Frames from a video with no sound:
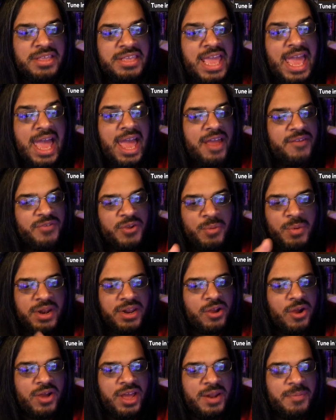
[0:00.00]
if you want
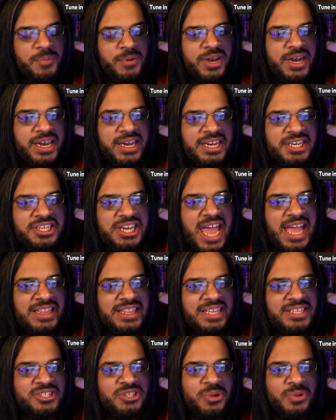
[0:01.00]
to go ahead and put it in the chat,
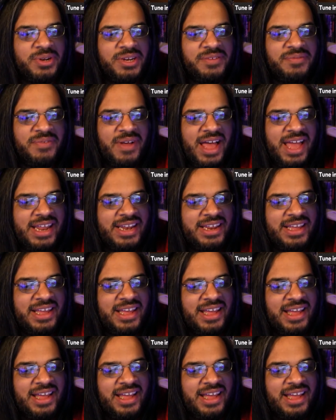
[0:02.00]
that's totally fine.